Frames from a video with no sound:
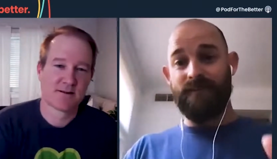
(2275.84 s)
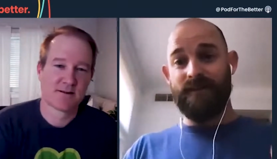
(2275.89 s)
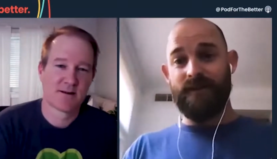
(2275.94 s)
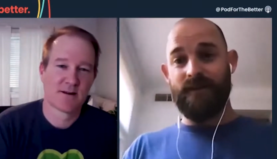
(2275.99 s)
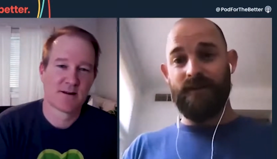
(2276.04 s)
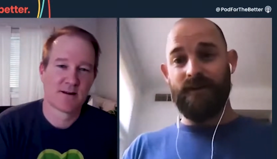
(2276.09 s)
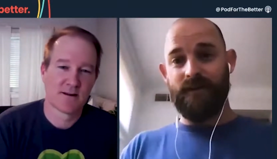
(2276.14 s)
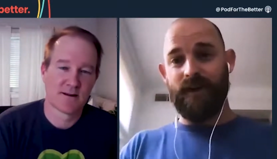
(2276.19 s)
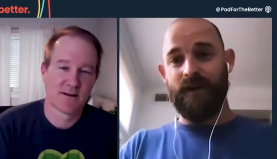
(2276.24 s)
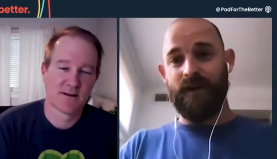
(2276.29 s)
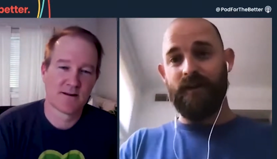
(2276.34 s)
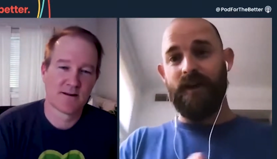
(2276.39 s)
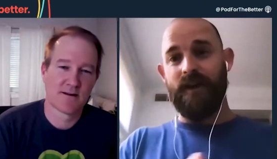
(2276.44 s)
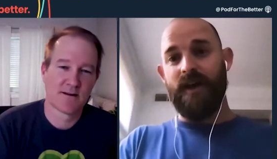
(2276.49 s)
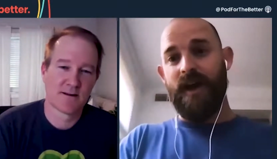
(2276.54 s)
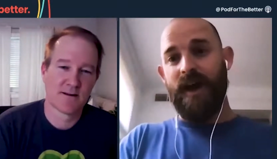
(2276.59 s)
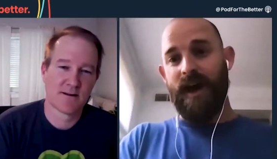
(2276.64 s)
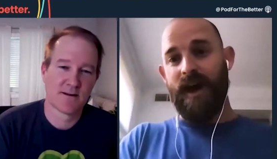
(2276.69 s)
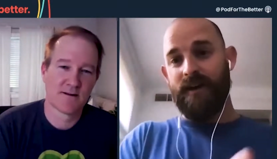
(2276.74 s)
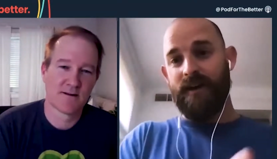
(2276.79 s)
Speaker 1: you know, okay,
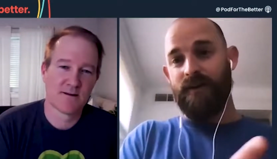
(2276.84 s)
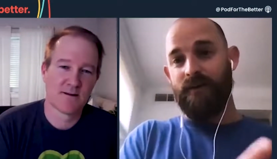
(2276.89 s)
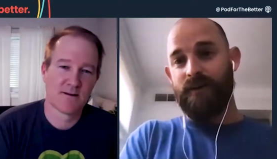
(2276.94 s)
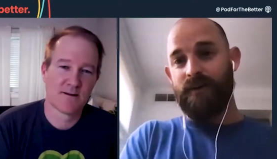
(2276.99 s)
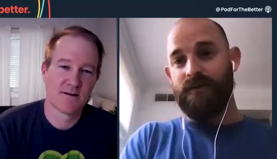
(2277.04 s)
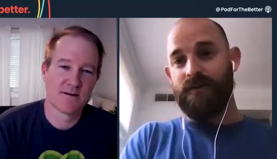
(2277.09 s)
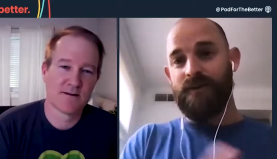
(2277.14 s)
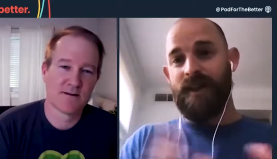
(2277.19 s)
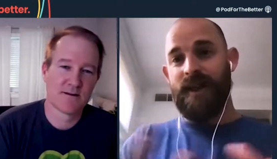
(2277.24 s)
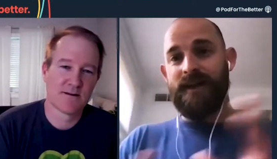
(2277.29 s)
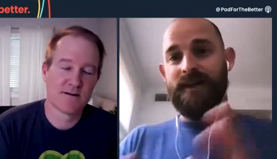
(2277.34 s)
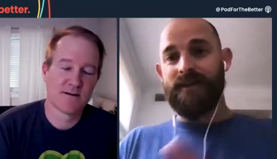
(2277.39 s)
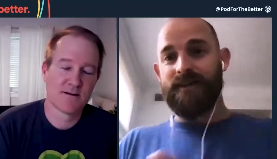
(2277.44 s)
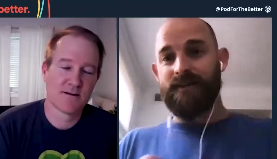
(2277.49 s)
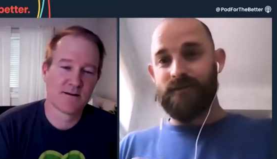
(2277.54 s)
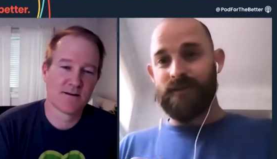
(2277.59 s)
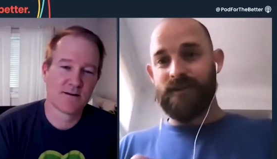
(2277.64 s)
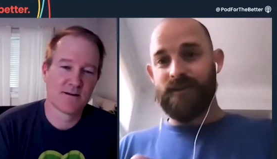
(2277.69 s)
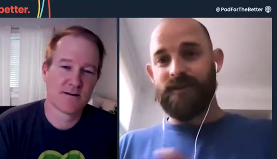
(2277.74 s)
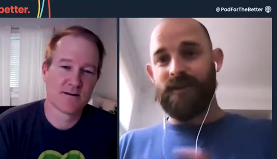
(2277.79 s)
I know you like
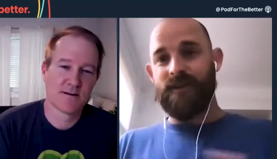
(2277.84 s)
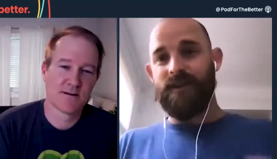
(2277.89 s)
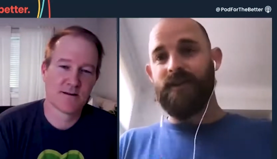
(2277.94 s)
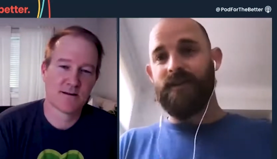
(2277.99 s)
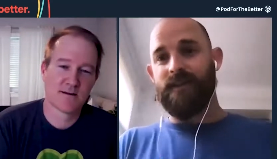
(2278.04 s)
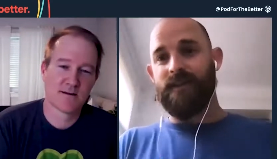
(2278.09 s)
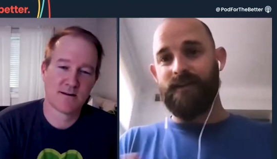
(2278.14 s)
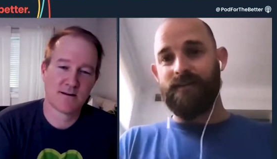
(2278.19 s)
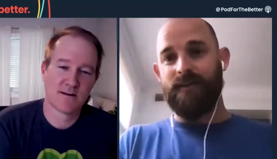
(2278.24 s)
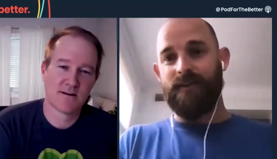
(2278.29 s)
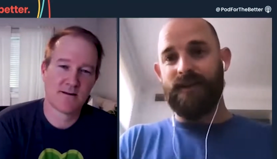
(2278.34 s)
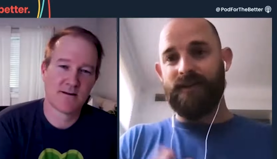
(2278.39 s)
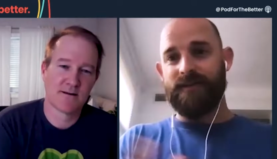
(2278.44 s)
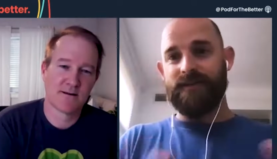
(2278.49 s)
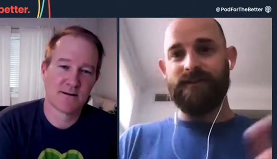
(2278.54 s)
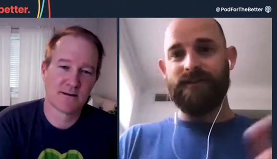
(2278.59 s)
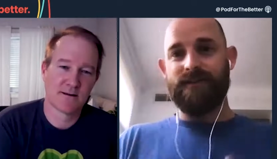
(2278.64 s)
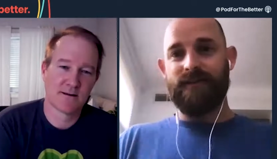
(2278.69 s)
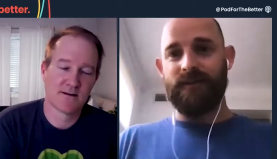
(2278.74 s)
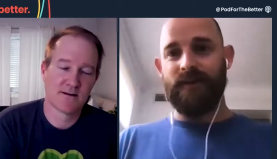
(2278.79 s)
doing this other thing, but
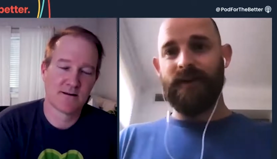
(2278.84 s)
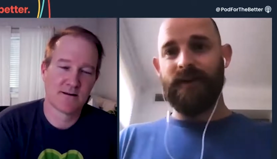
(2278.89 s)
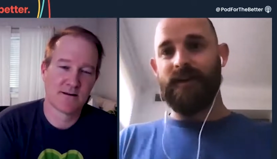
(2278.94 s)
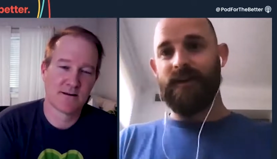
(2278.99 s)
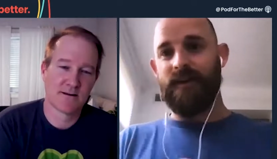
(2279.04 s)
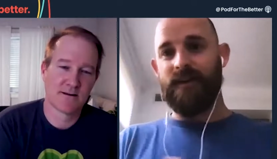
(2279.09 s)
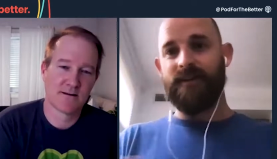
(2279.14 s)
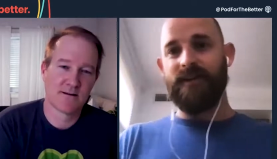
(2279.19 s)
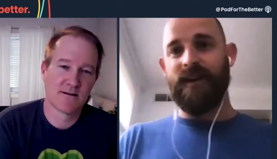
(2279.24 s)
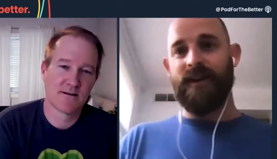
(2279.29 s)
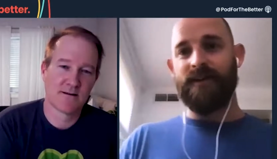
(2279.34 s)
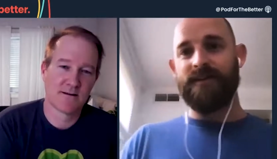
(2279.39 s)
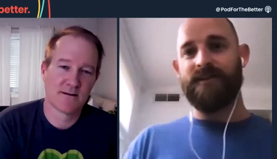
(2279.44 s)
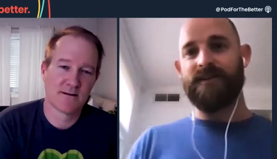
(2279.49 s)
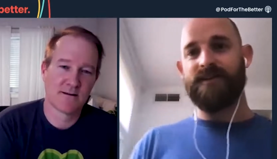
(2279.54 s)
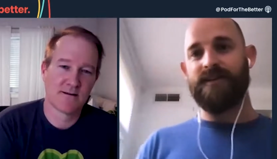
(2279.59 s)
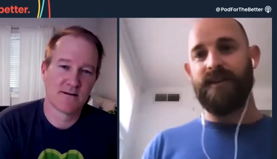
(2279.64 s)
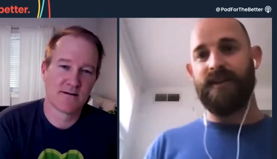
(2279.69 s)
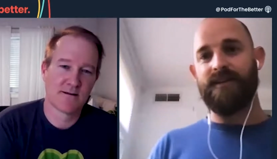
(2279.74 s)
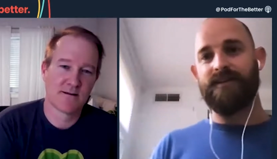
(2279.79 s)
this is somebody
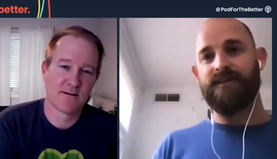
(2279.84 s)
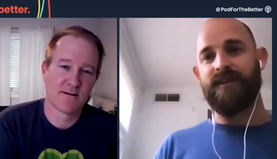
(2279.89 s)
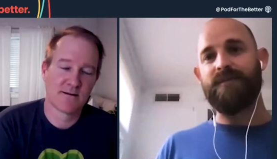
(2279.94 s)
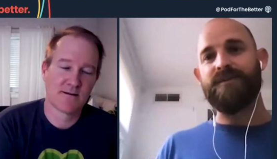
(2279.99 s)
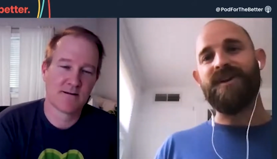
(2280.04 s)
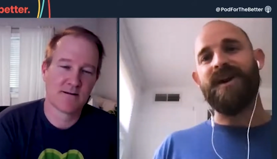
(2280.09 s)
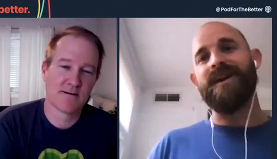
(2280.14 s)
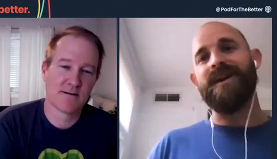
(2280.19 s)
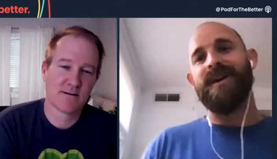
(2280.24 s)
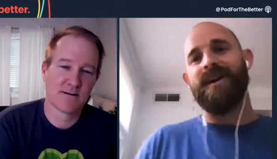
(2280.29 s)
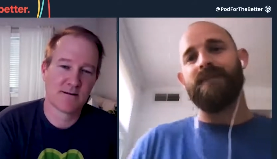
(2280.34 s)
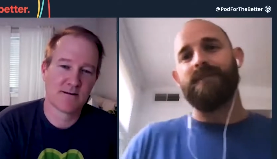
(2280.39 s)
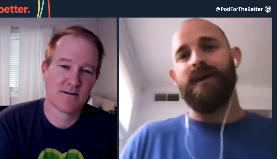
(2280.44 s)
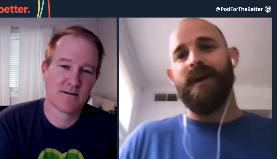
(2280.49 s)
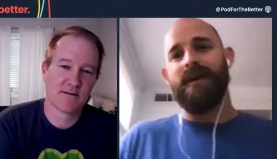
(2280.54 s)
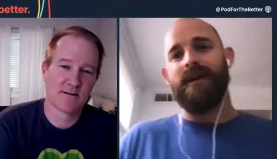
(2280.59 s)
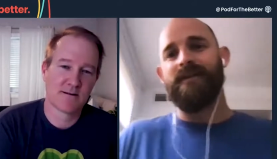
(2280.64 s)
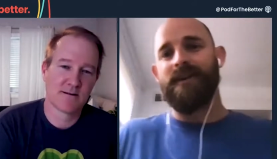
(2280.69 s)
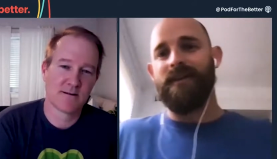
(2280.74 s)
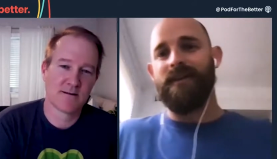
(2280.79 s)
else's thing. So I'm trying to get
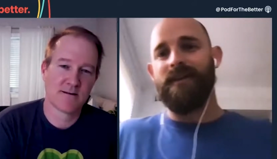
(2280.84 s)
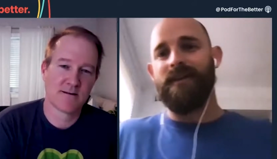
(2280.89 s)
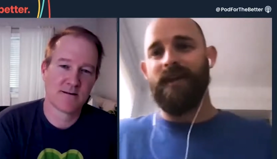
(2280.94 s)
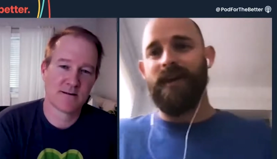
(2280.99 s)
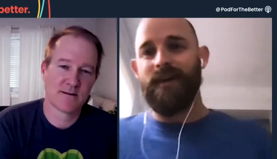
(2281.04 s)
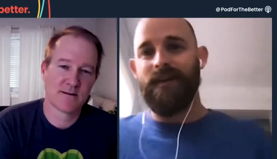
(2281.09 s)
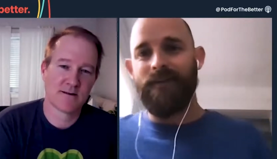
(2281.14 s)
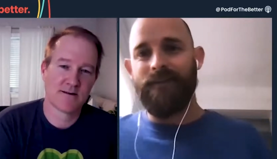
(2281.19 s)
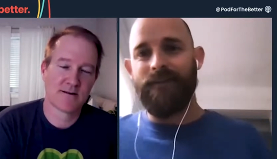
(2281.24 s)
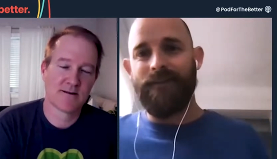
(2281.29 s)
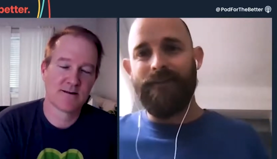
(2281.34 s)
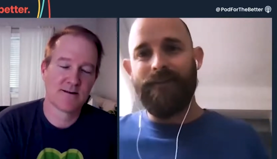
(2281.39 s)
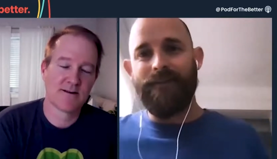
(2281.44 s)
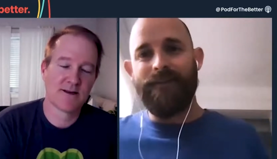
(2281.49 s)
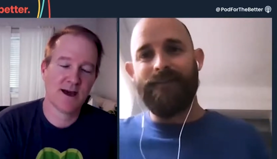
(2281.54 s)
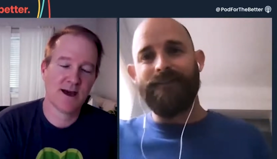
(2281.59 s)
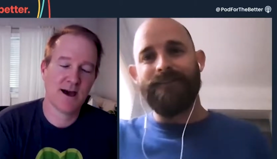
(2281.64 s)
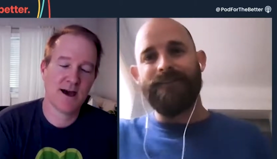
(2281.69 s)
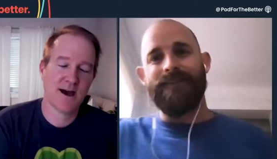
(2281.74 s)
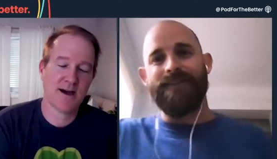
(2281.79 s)
better at that.
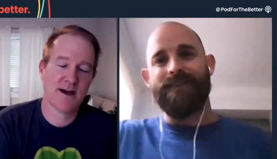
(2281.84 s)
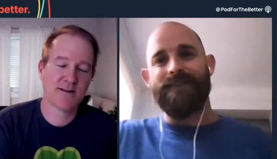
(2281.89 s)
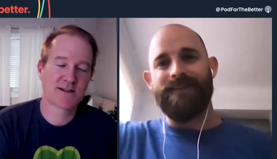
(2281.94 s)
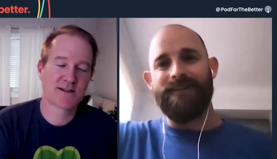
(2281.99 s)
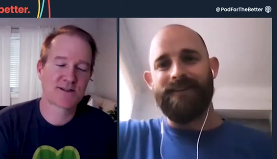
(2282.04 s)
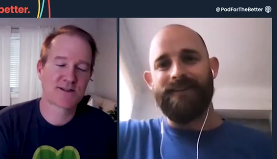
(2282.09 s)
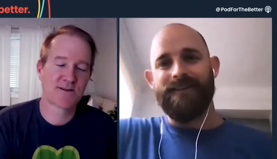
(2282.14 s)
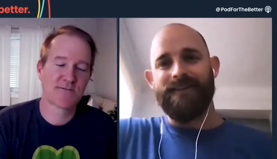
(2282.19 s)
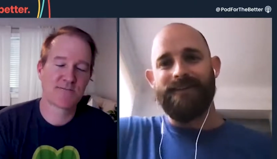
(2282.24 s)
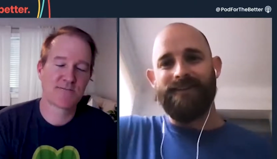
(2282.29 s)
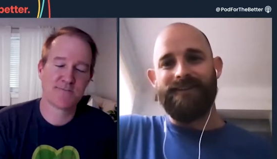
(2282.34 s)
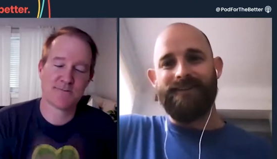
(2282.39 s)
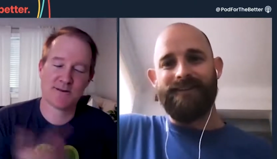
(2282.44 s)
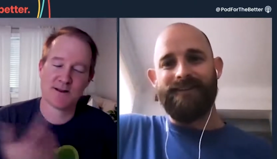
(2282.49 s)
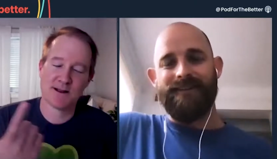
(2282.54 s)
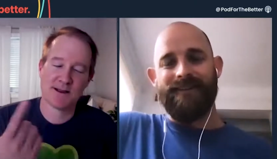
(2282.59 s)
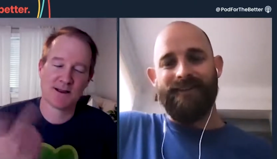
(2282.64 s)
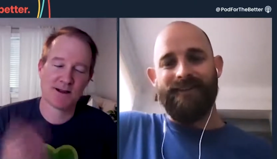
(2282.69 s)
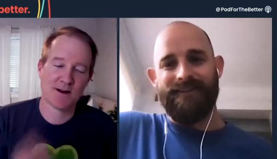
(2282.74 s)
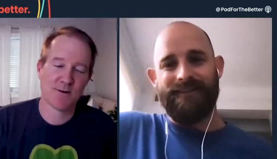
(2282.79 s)
Speaker 2: Yeah. And it's so,
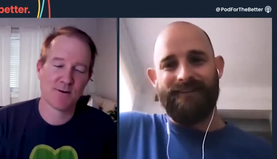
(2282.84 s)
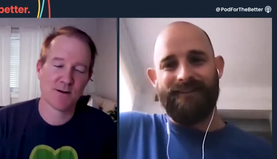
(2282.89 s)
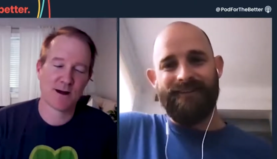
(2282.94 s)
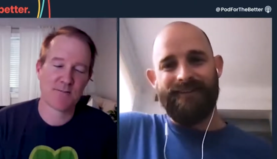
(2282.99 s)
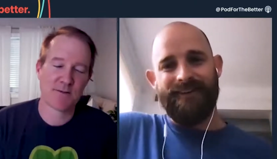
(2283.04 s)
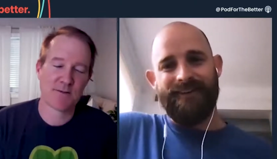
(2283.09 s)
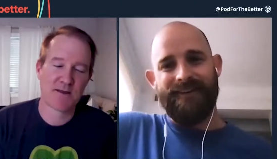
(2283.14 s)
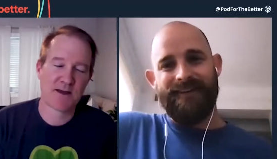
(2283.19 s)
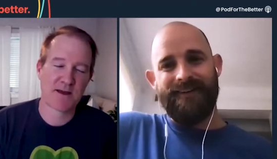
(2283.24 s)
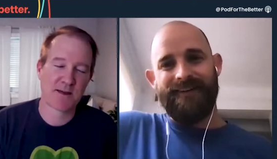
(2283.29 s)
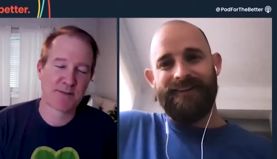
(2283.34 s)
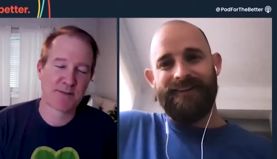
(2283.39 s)
you know, I think